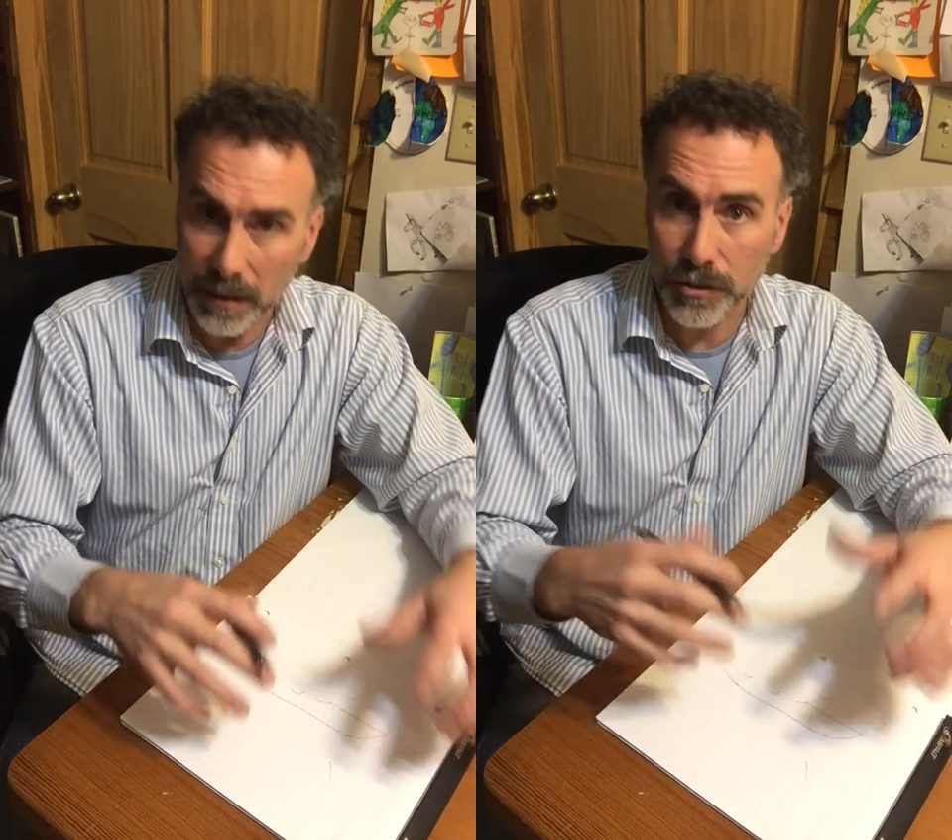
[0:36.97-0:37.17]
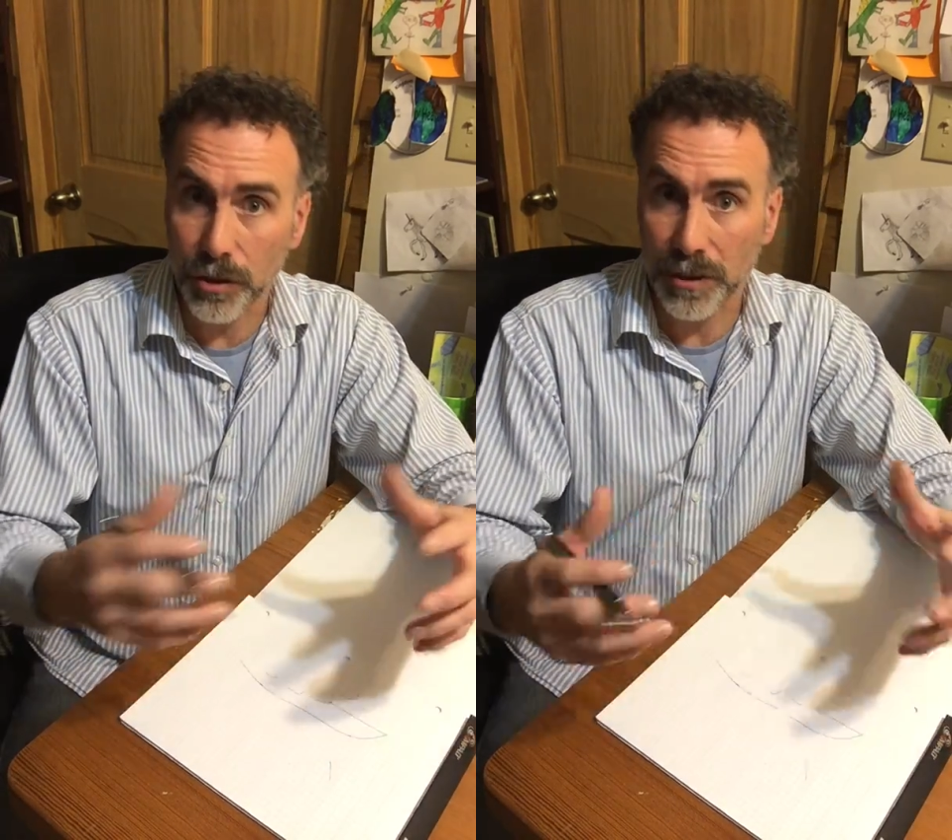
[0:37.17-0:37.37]

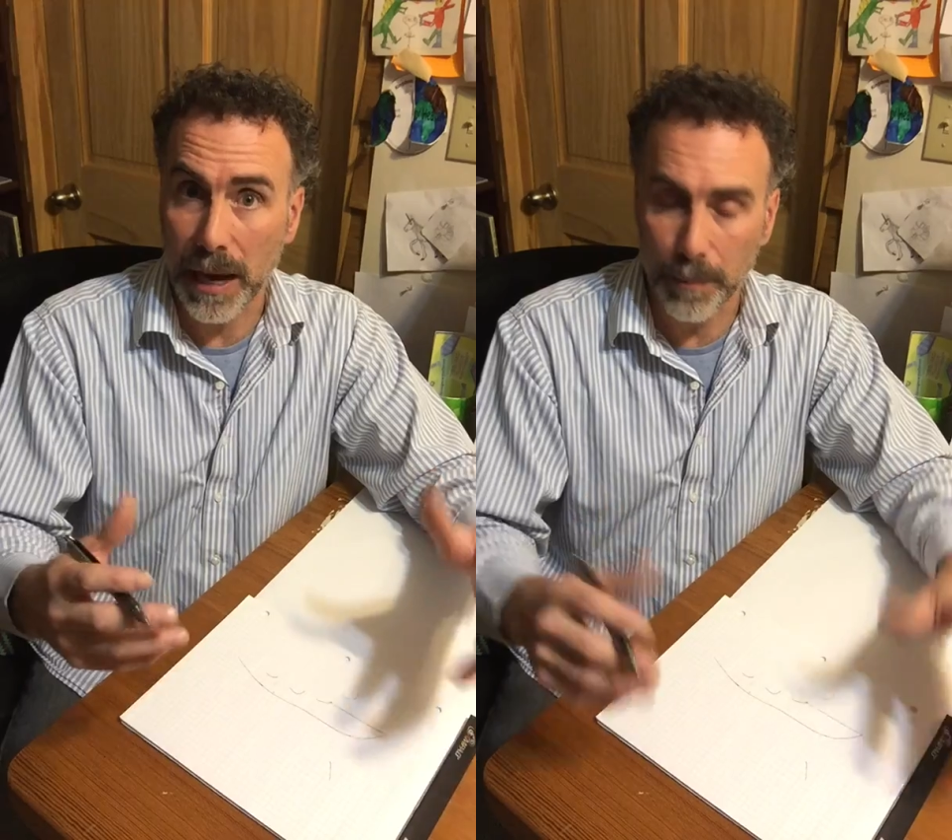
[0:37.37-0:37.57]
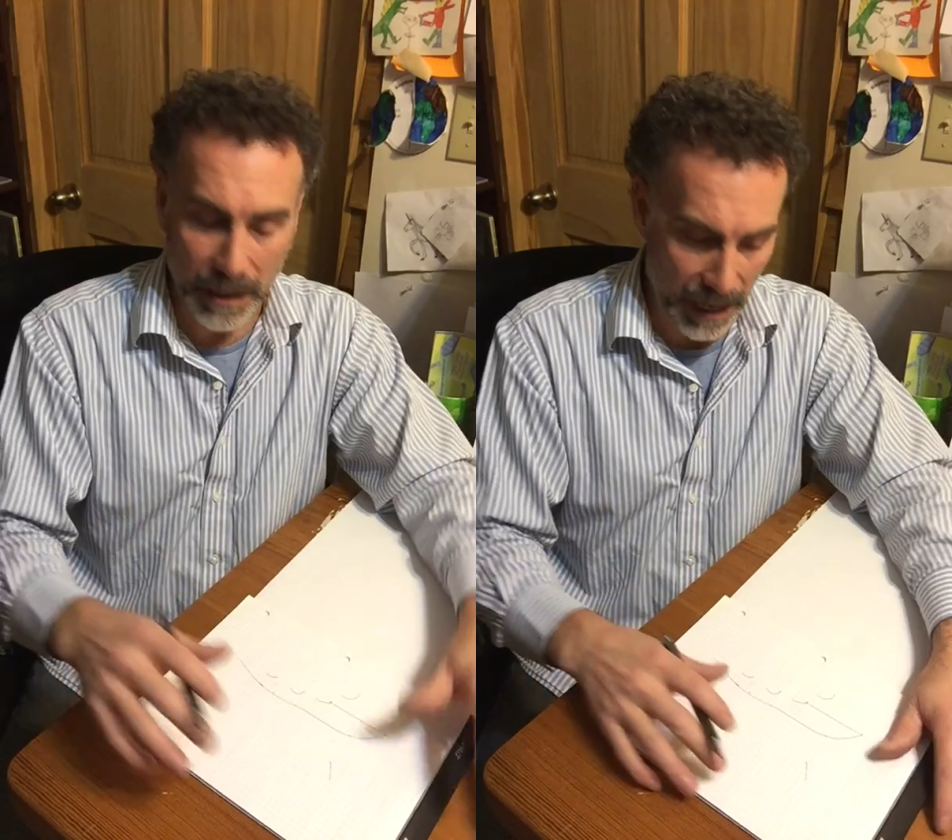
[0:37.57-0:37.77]
certain
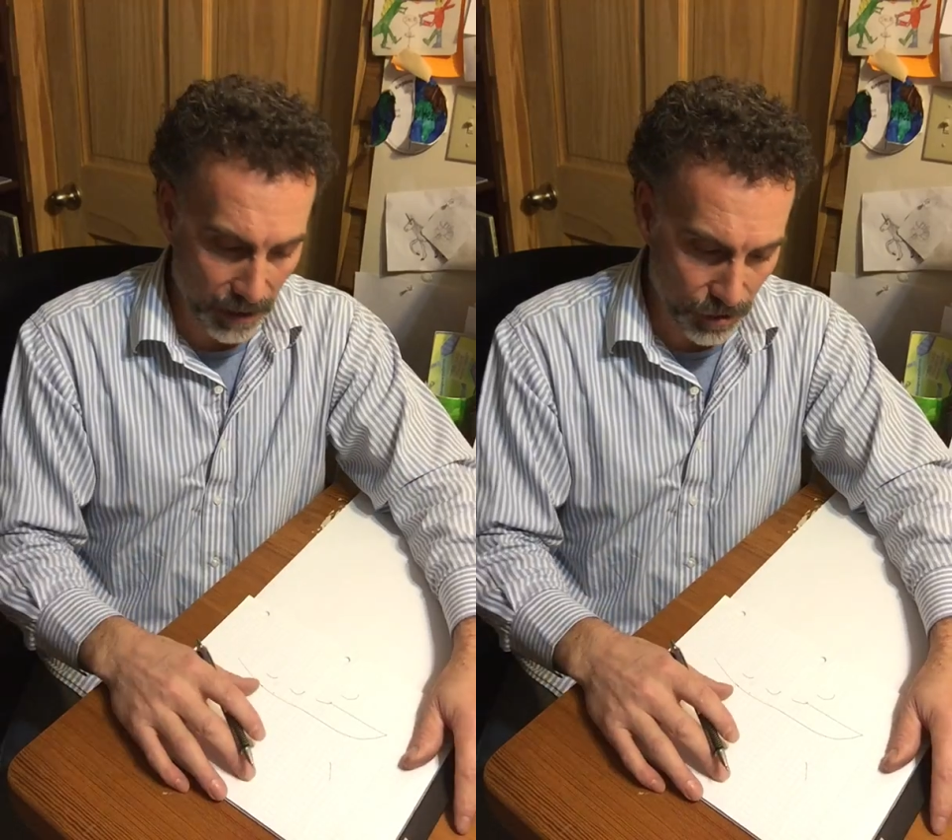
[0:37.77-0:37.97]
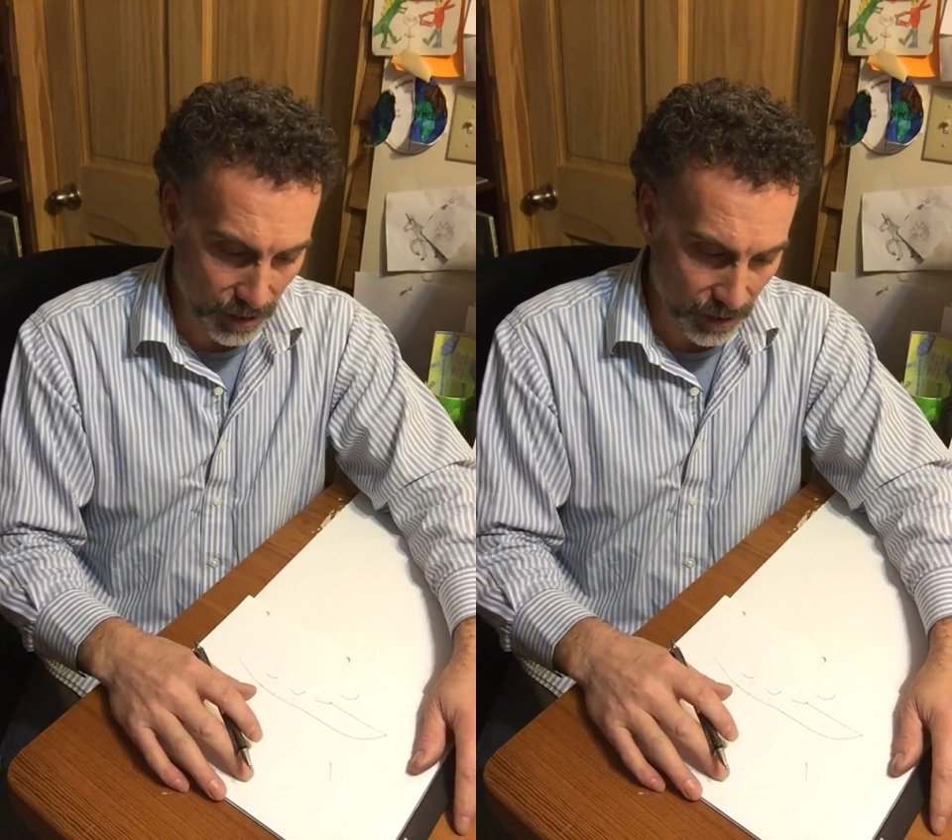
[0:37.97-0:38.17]

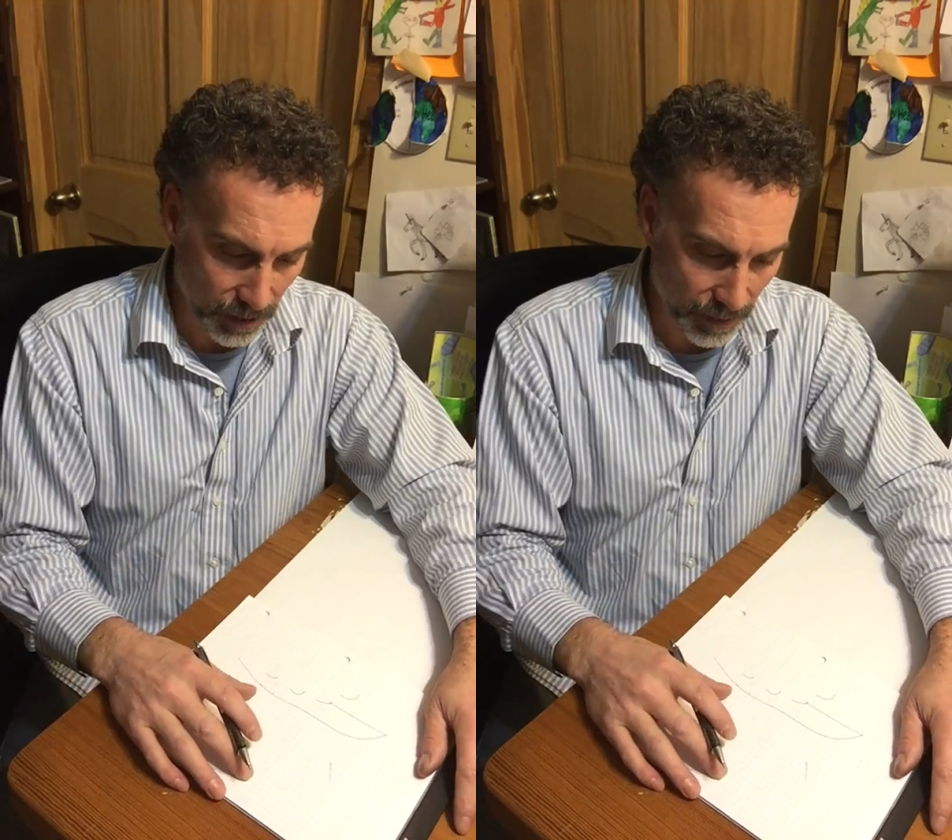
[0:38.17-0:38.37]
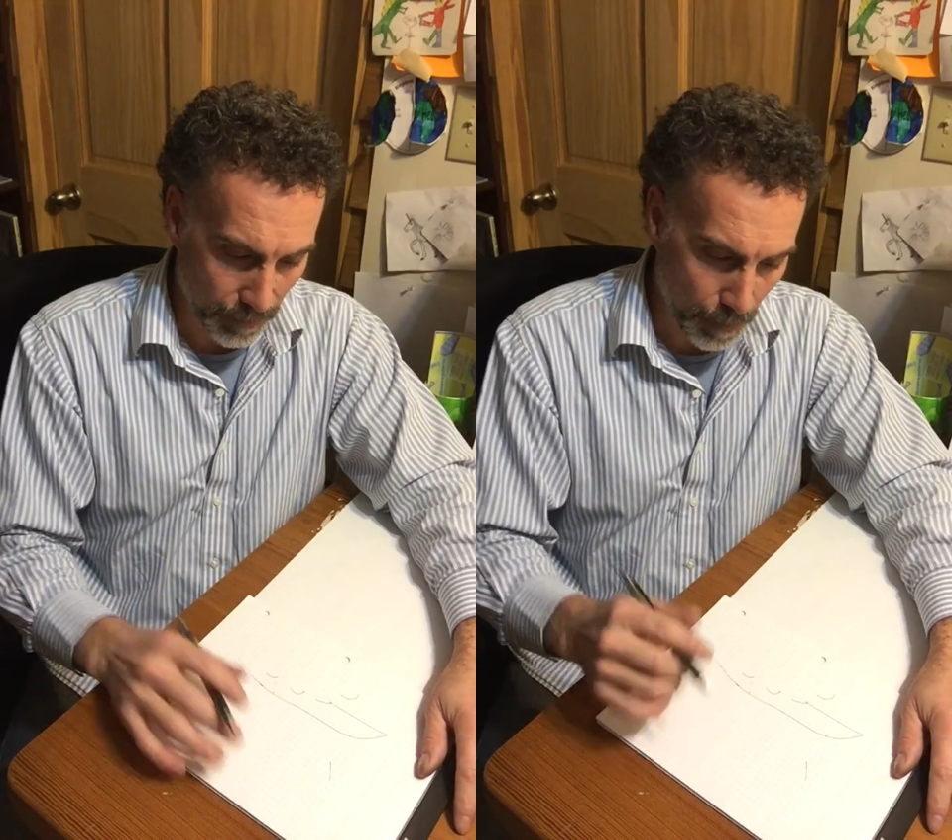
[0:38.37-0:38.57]
applications.